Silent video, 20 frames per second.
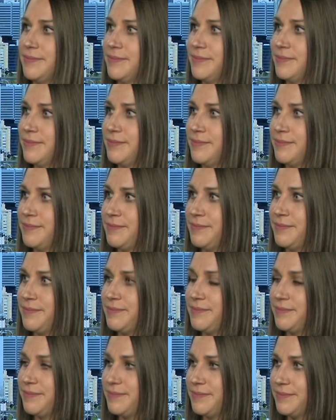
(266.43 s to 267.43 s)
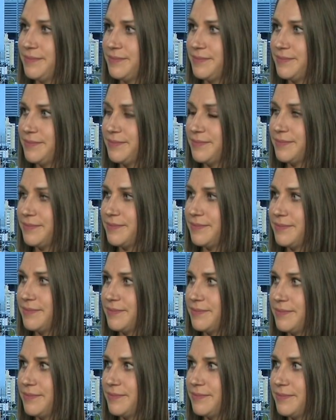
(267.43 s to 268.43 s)

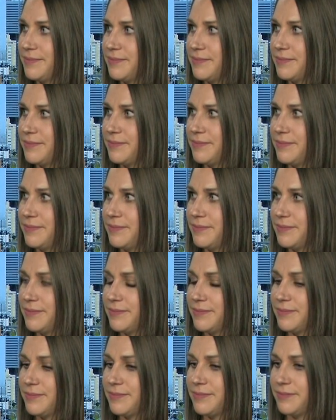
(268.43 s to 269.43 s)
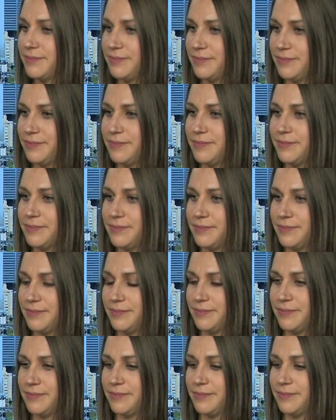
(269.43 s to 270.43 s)

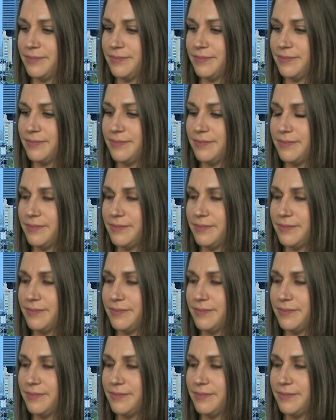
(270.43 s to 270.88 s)
The person shown says nothing.